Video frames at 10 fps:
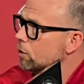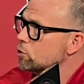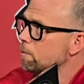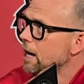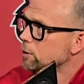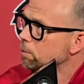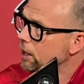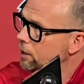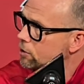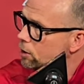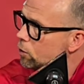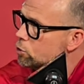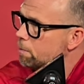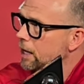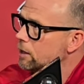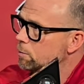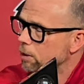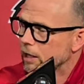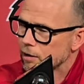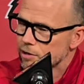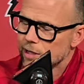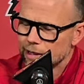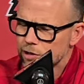Coach Mack's players and Coach Payne's players,